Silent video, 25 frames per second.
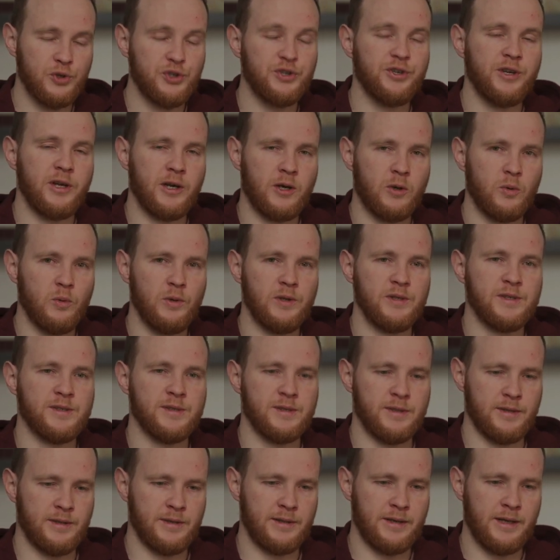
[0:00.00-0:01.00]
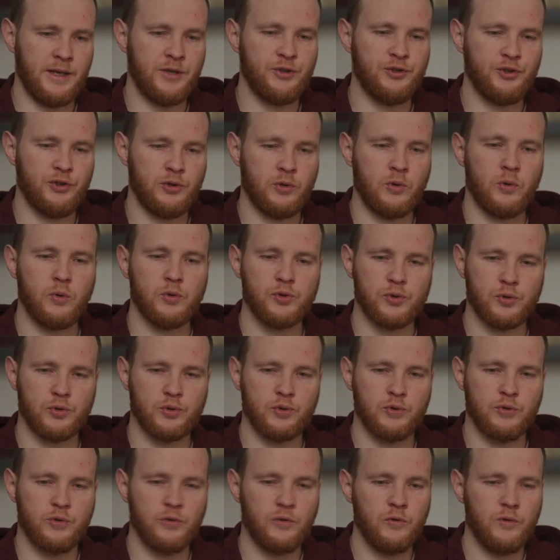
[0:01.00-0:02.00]
now is NGO
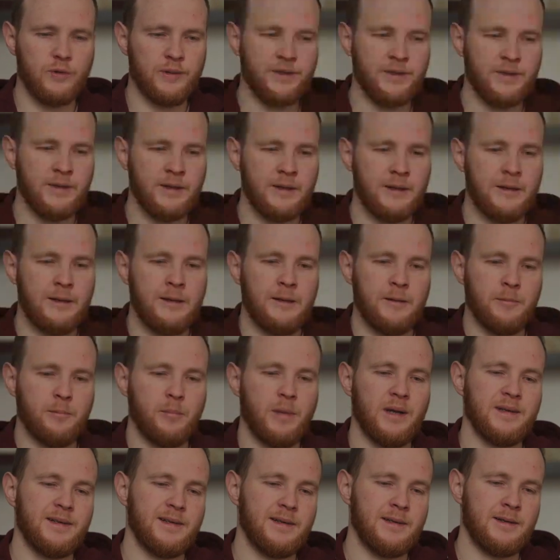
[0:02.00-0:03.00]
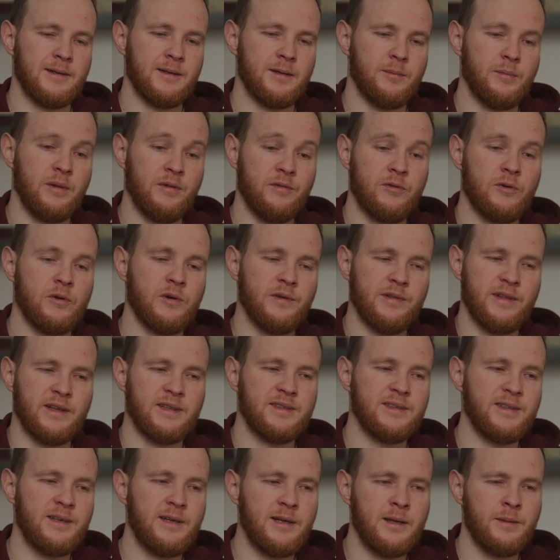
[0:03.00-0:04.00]
social movement. But before
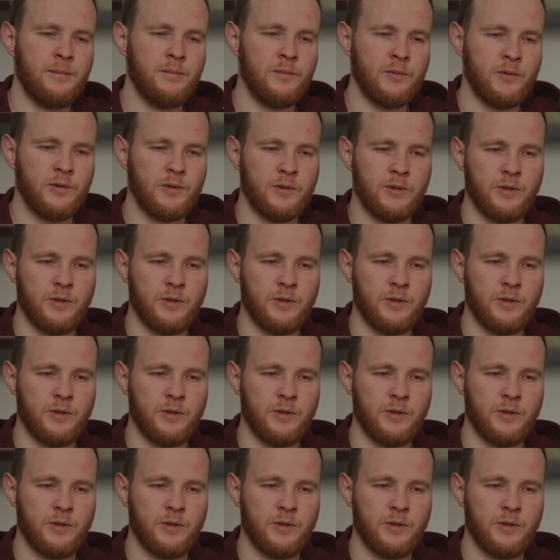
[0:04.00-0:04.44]
that time,